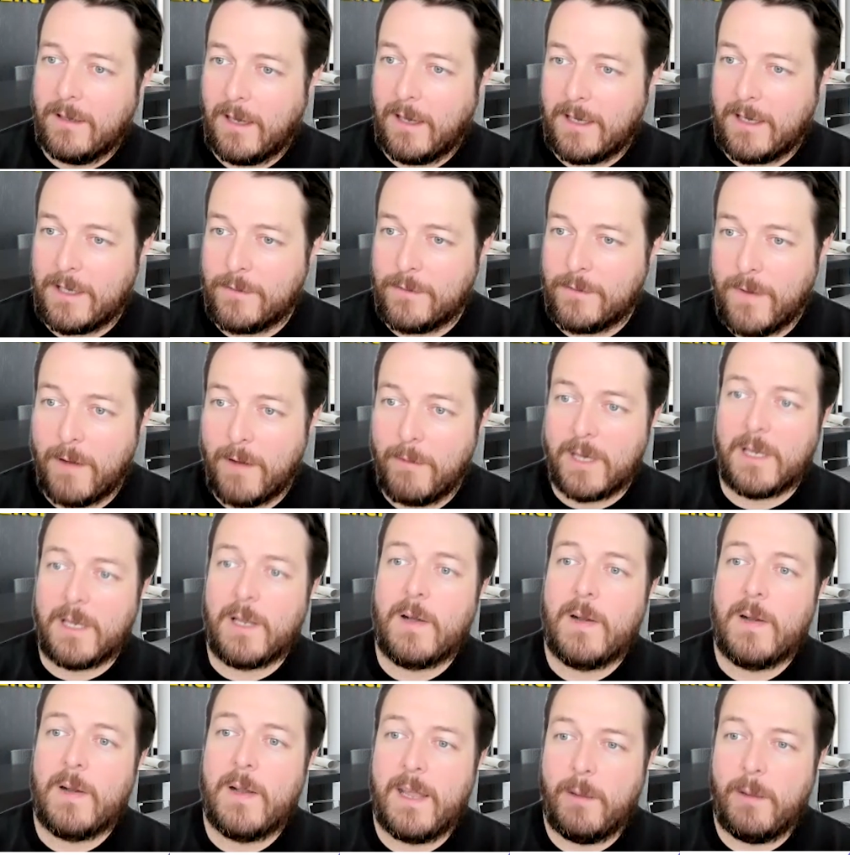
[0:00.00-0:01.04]
and it's very
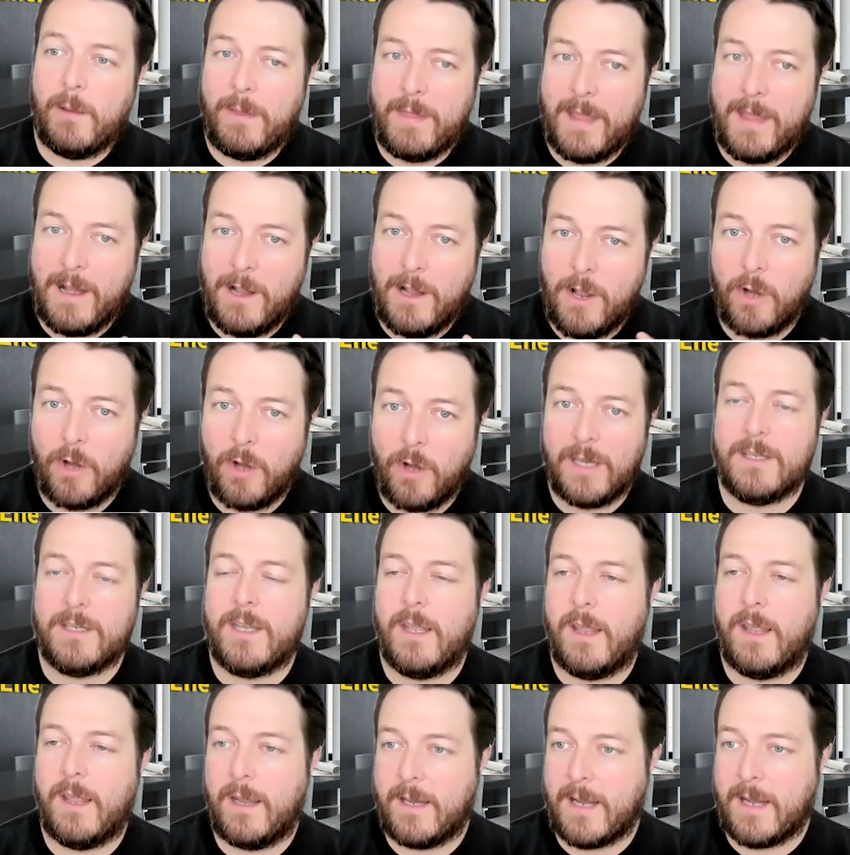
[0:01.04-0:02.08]
clear when they log
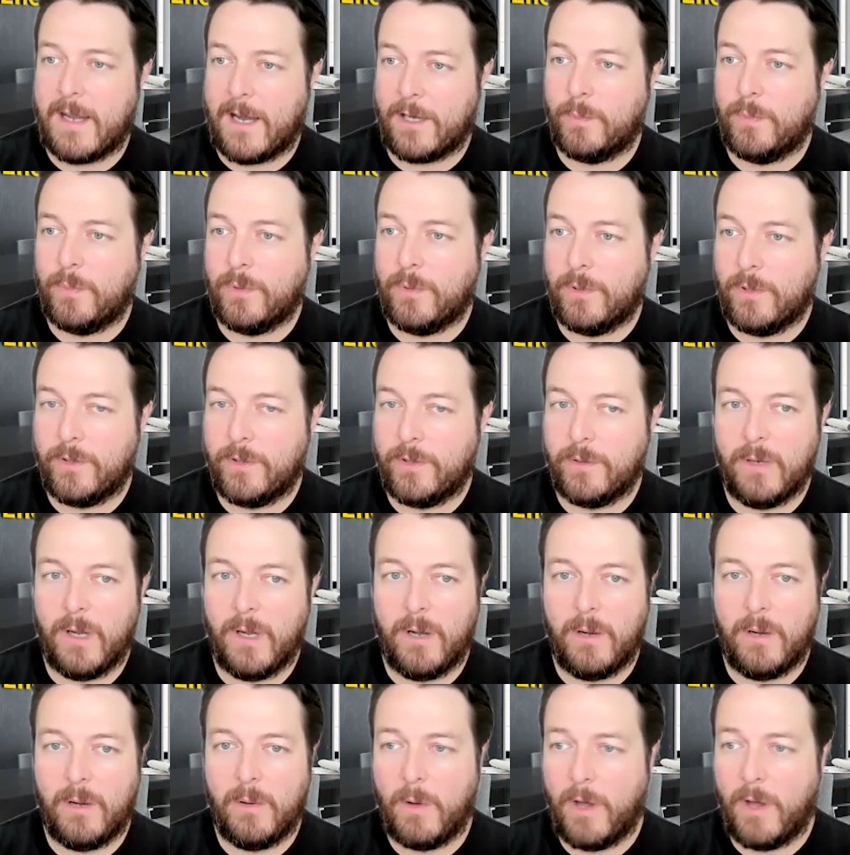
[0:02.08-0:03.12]
into their dashboard
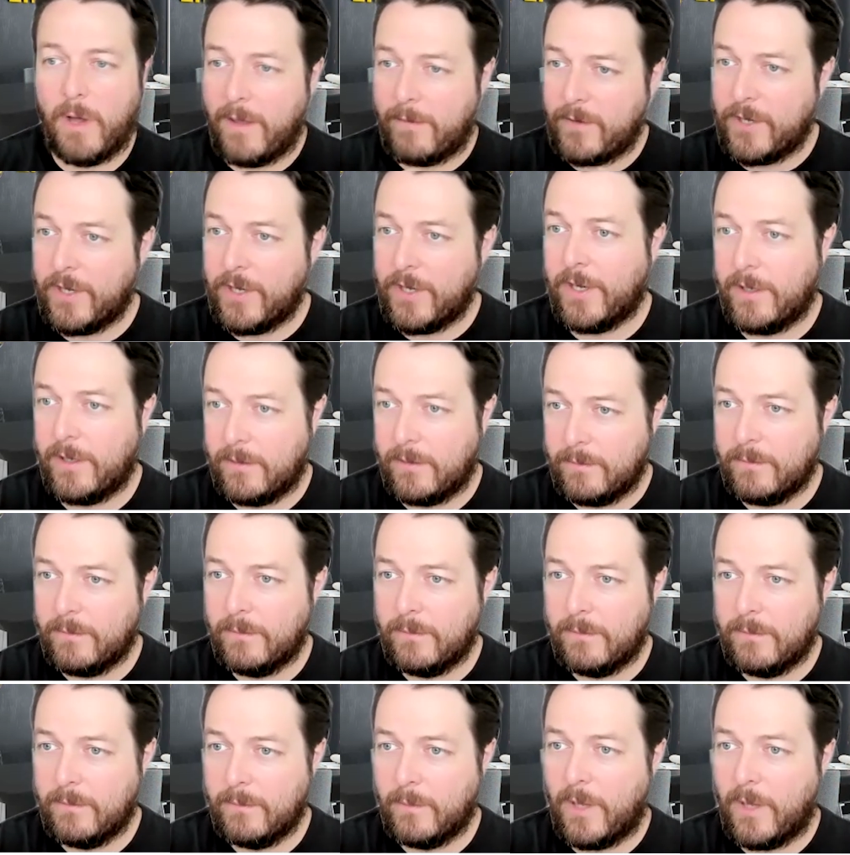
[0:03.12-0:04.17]
what they've done,
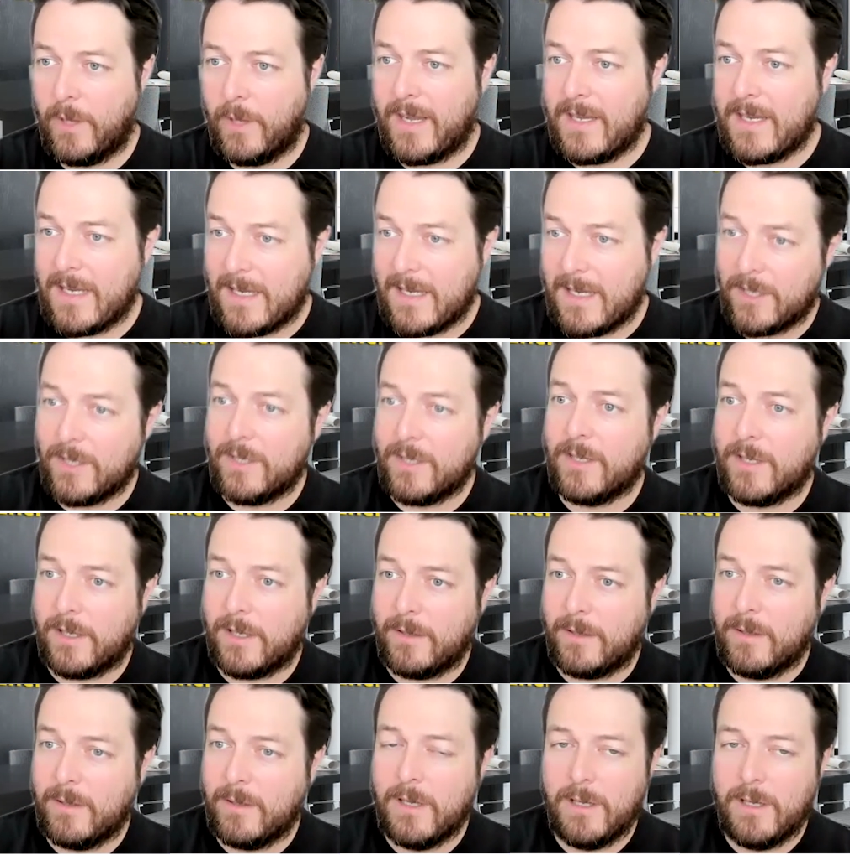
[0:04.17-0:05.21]
what they need to
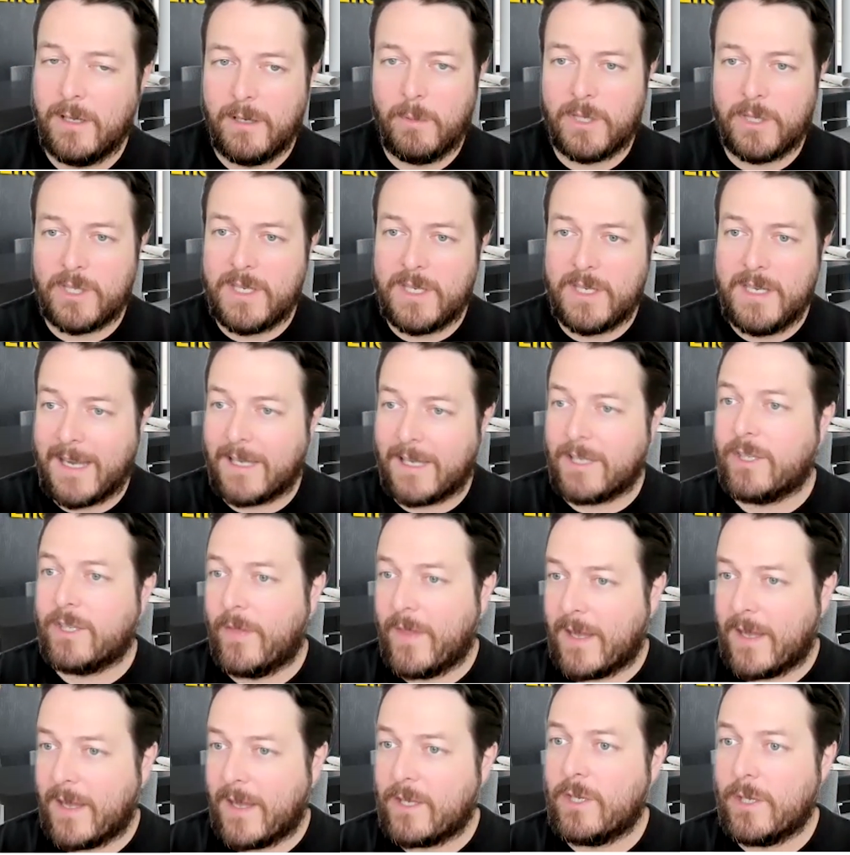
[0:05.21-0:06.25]
do, what's next
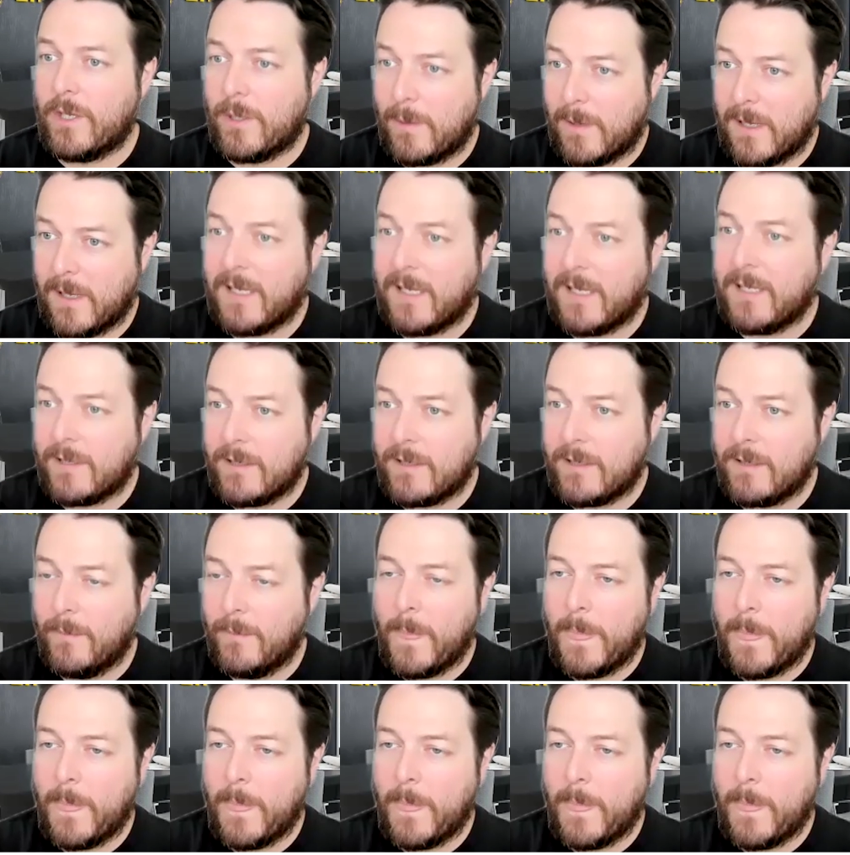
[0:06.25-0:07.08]
on their to-do list.